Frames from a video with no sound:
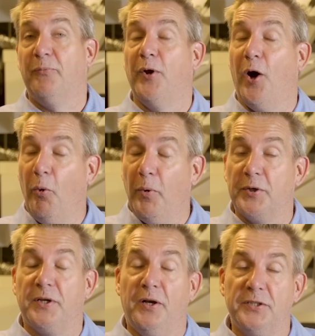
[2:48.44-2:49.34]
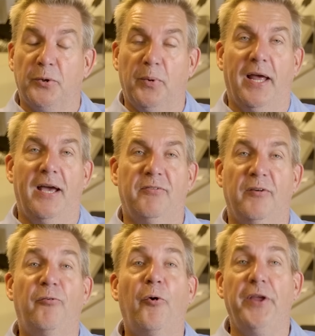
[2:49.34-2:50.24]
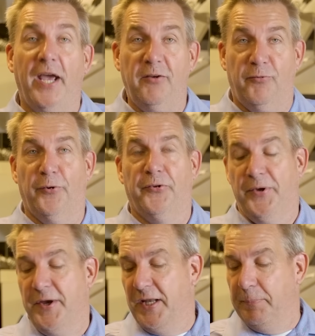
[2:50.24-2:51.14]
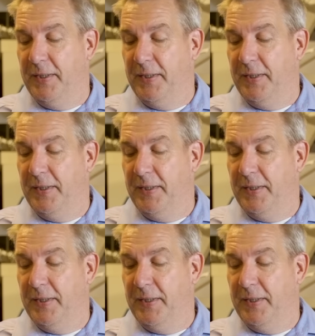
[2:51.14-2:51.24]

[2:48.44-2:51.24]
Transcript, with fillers: we also will have a 48 volt. That